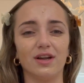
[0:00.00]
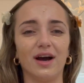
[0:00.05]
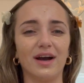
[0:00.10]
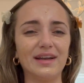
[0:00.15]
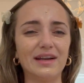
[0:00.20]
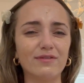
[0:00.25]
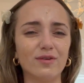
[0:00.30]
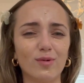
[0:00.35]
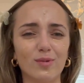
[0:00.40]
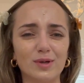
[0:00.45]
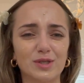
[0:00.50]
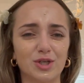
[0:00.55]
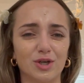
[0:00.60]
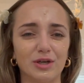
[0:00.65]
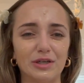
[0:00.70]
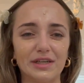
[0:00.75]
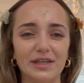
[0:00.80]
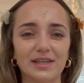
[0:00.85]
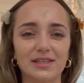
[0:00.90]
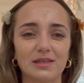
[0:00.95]
I never
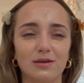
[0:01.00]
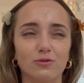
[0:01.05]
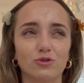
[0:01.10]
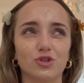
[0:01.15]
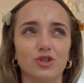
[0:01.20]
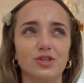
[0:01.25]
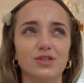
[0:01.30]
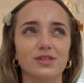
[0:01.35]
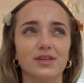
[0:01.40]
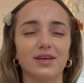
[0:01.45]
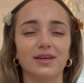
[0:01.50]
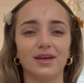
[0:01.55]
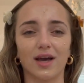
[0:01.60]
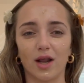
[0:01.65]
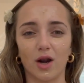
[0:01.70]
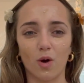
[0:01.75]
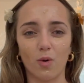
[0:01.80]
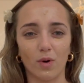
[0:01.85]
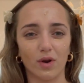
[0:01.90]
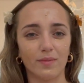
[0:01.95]
returned it because I was just like, I
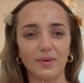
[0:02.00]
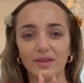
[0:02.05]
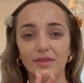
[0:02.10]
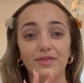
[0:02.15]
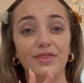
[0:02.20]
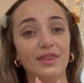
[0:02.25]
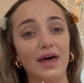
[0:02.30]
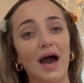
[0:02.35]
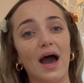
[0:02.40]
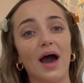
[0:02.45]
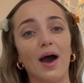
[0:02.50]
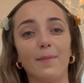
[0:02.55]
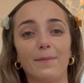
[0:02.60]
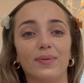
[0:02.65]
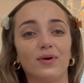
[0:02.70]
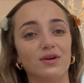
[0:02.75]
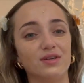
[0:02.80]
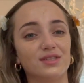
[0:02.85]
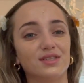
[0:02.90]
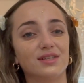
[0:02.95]
don't want to be that
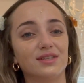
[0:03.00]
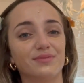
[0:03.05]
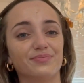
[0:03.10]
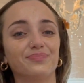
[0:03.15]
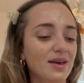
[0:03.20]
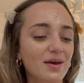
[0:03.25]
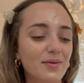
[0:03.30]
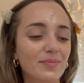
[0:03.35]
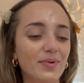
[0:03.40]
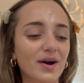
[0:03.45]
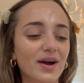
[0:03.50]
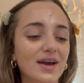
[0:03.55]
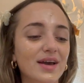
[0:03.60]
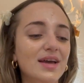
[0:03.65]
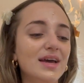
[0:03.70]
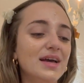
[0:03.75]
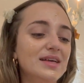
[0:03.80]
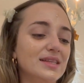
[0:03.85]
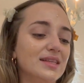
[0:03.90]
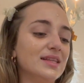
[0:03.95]
person.
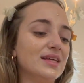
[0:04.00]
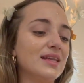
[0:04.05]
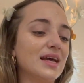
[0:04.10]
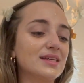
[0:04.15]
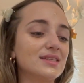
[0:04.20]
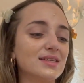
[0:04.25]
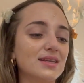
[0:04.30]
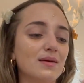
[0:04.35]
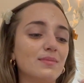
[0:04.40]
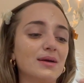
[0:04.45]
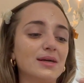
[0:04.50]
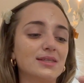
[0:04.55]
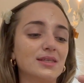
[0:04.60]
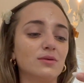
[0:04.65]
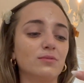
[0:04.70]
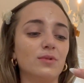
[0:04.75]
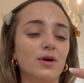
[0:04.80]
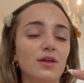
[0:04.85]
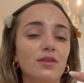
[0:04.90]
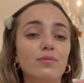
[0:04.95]
But then the next thing I mixed
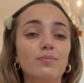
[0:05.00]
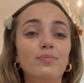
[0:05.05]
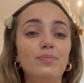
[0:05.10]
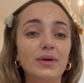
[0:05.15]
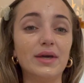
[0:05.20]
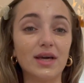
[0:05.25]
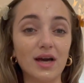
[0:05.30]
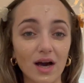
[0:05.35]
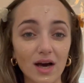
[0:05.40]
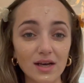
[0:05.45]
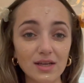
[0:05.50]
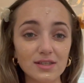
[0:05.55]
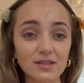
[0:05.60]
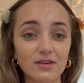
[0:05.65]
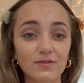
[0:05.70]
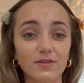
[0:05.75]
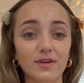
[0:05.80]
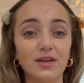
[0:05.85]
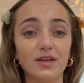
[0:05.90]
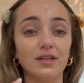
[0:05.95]
it with, because
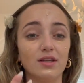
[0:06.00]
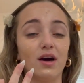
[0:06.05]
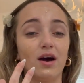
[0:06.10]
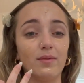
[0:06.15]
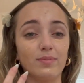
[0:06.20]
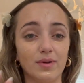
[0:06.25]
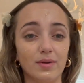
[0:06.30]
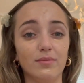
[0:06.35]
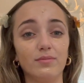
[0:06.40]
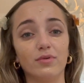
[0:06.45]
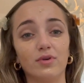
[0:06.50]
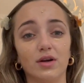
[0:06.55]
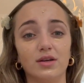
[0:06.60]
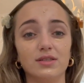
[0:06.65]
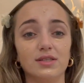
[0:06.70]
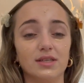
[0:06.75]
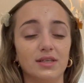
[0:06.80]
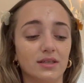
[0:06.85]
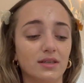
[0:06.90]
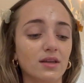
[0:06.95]
of it not being
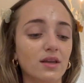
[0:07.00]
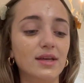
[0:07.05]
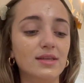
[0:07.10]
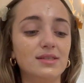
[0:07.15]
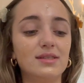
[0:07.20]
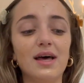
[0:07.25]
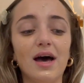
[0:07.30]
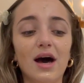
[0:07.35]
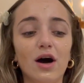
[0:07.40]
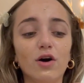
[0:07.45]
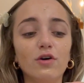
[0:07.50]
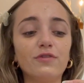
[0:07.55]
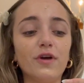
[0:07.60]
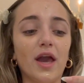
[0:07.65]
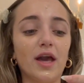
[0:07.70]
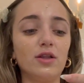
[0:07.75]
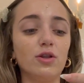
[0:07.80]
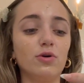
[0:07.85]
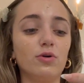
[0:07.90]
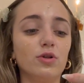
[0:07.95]
bronzing, is the e.l.f.
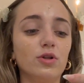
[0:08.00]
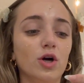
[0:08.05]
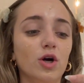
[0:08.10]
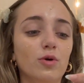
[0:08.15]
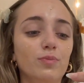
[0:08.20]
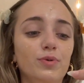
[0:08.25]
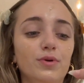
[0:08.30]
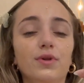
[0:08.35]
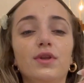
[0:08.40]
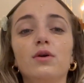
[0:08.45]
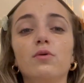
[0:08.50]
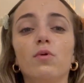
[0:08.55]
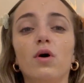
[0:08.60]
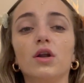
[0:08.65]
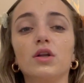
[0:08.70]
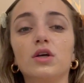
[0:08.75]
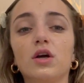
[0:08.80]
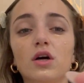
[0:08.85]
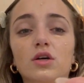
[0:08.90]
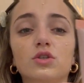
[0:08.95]
Halo Glow Beauty
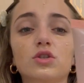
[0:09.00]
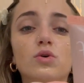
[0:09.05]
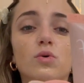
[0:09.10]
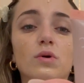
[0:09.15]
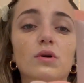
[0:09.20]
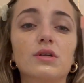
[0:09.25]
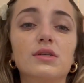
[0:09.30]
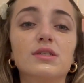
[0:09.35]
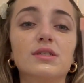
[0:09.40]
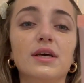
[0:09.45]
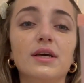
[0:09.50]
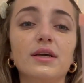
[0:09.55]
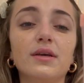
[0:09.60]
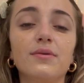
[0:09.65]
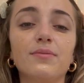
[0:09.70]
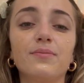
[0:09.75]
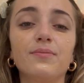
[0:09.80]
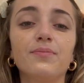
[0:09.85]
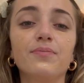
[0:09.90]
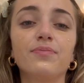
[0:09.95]
Wand Contour Stick.
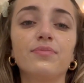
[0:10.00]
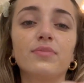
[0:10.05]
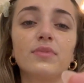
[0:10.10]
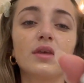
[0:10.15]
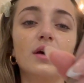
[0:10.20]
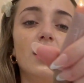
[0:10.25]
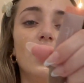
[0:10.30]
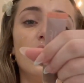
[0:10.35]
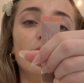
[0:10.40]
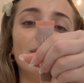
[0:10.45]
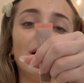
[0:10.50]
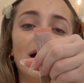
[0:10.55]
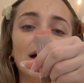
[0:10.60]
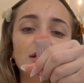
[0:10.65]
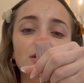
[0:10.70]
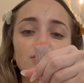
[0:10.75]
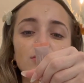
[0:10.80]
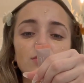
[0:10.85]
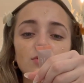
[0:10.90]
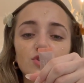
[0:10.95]

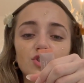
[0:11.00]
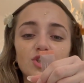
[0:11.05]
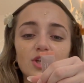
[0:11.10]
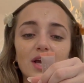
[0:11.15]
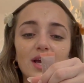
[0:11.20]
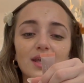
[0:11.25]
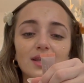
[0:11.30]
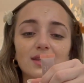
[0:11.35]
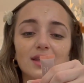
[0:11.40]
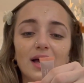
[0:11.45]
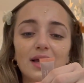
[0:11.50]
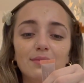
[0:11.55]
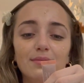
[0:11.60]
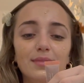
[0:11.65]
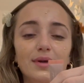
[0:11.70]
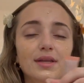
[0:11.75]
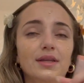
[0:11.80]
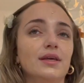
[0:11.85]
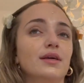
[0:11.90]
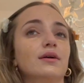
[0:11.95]
I use shade light
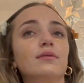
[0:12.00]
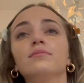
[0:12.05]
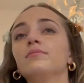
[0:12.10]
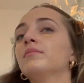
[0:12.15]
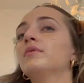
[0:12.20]
medium,